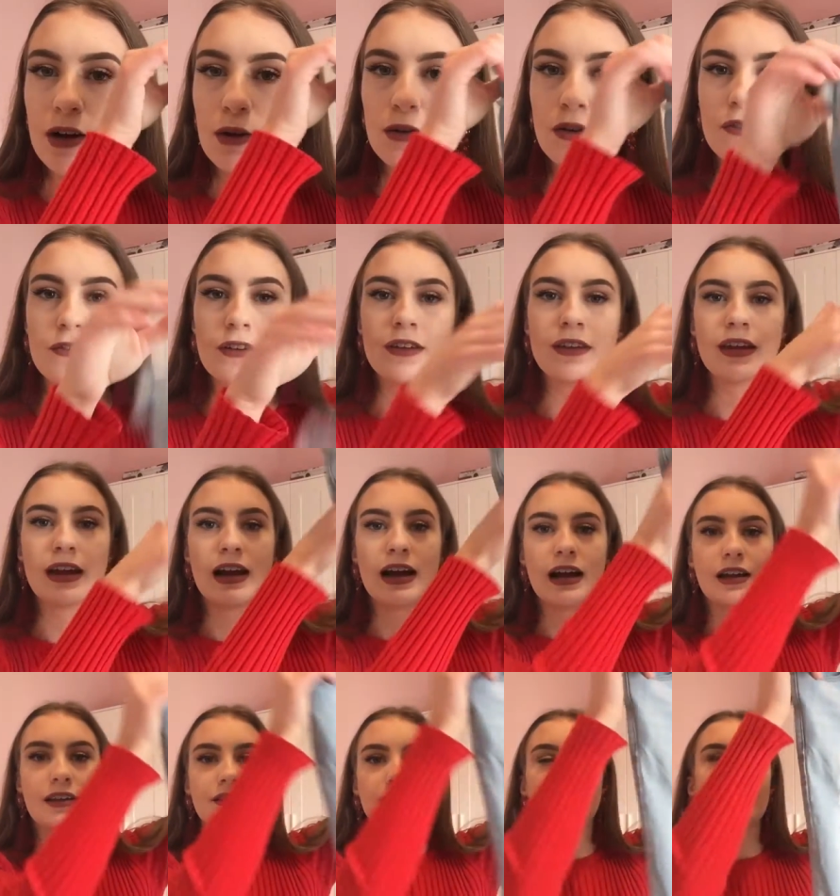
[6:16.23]
how lovely they
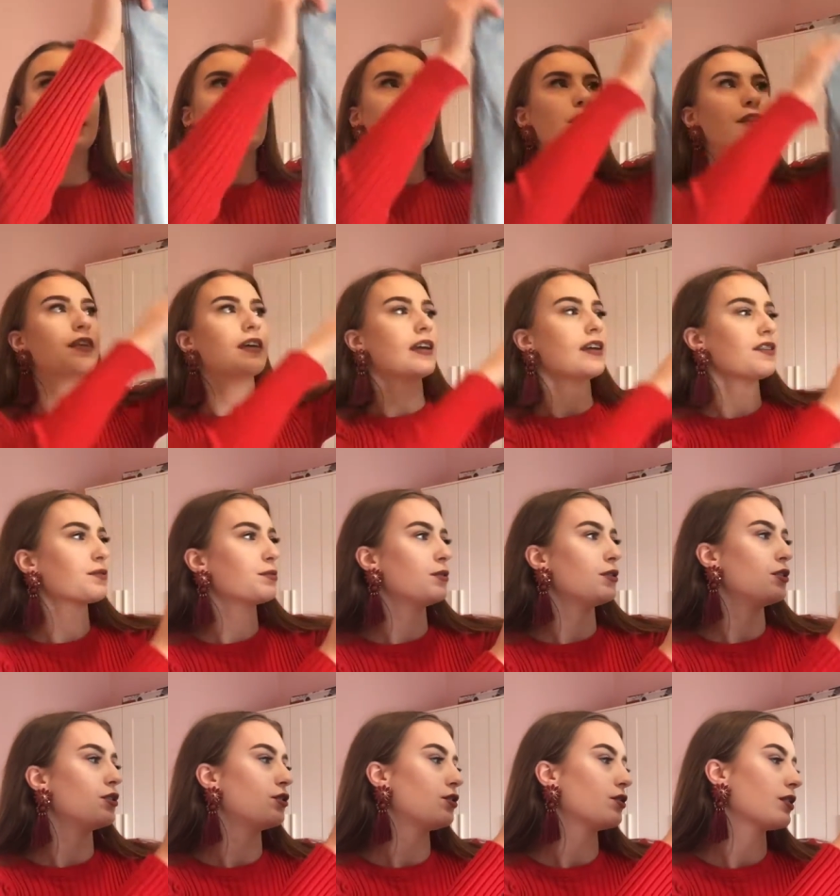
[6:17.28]
are and these
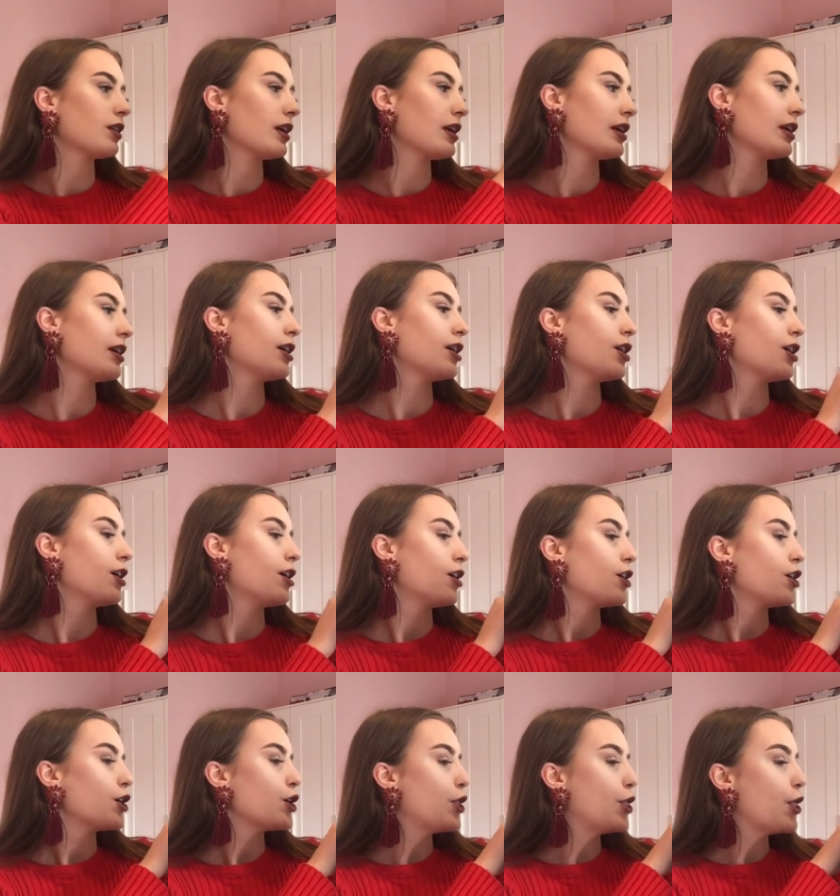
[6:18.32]
were only
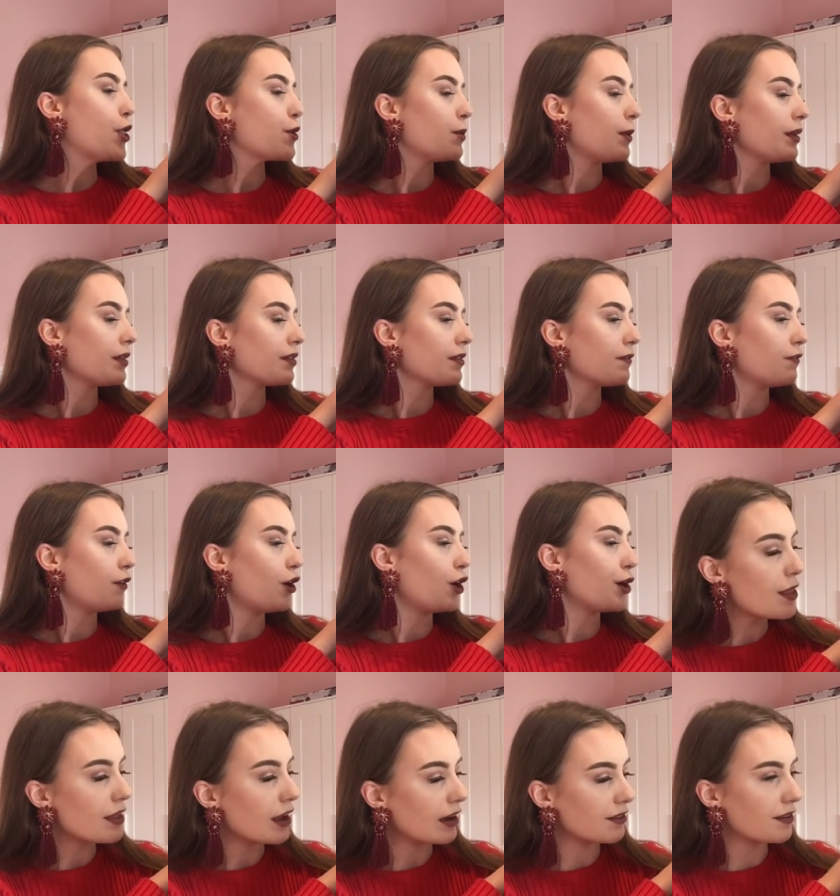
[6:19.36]

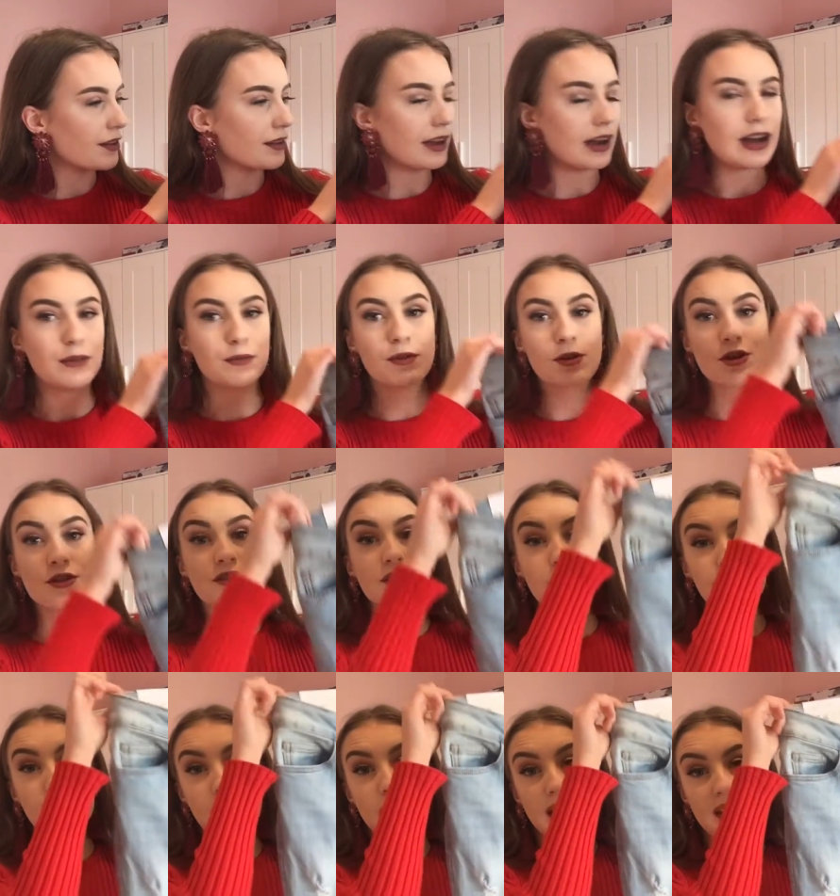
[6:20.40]
24.99 which is
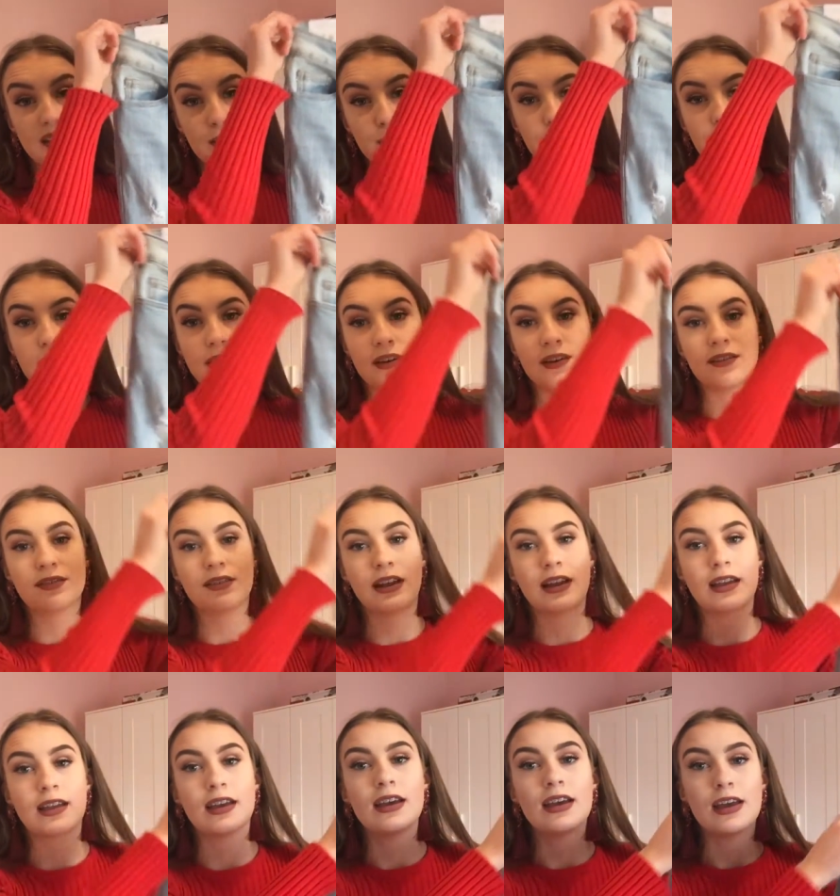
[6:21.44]
amazing because
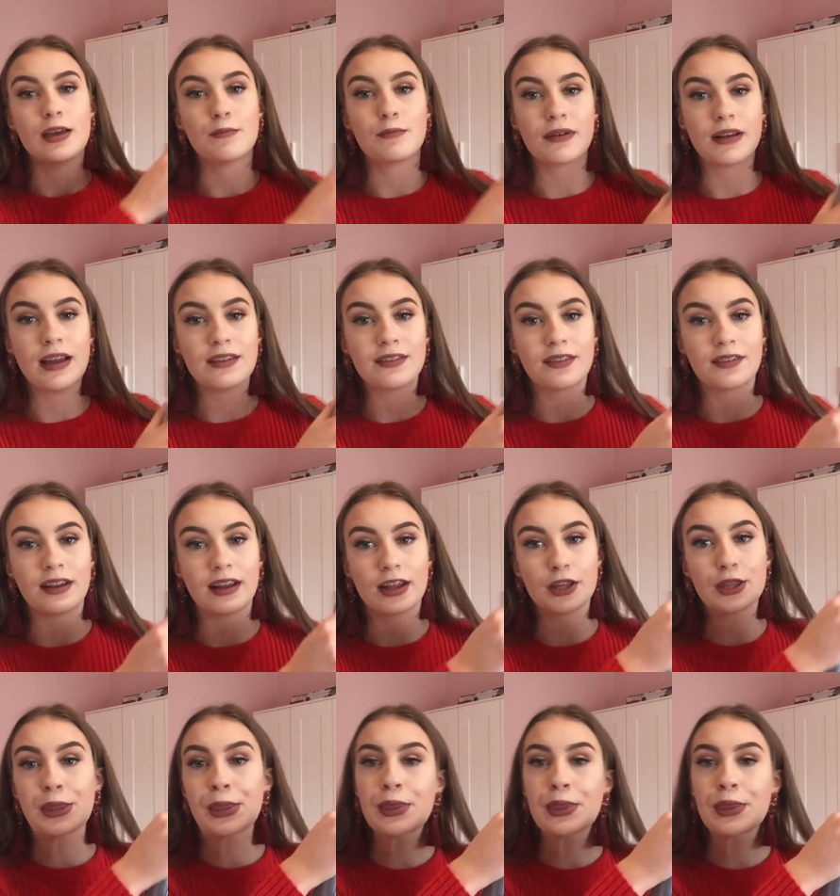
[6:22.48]
like in places like